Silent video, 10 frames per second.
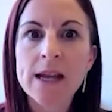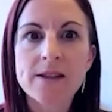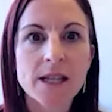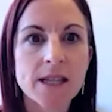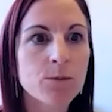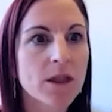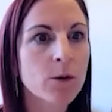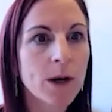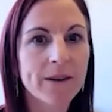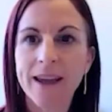So then
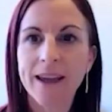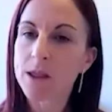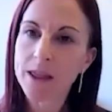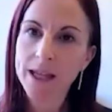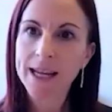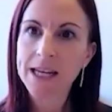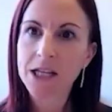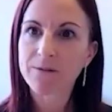within each